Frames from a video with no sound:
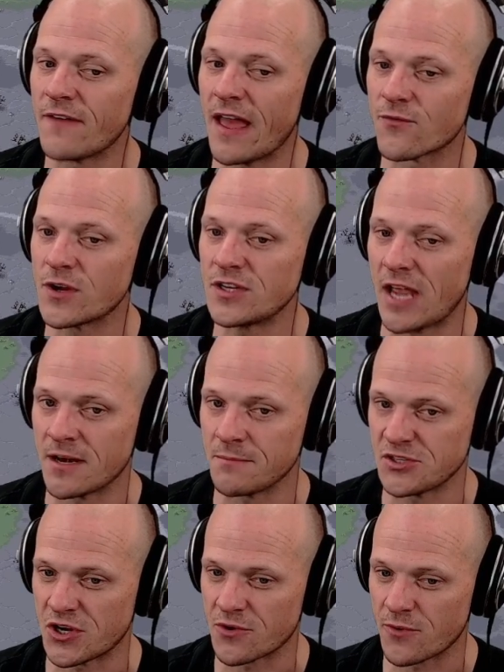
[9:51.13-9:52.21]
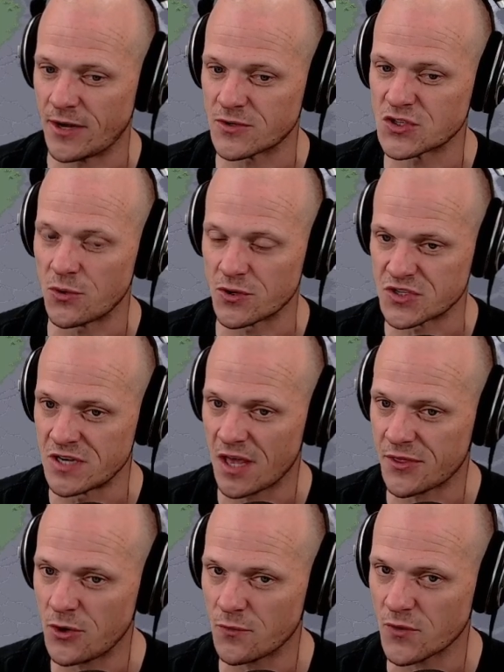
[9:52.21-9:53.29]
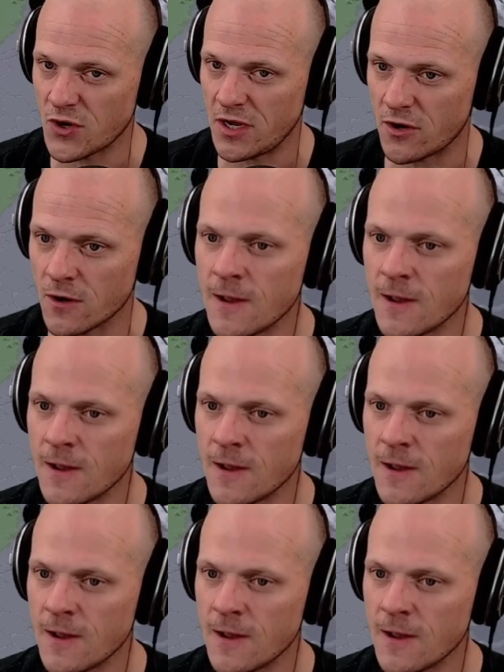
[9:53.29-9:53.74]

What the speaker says: every enemy generator. So there's nothing over here.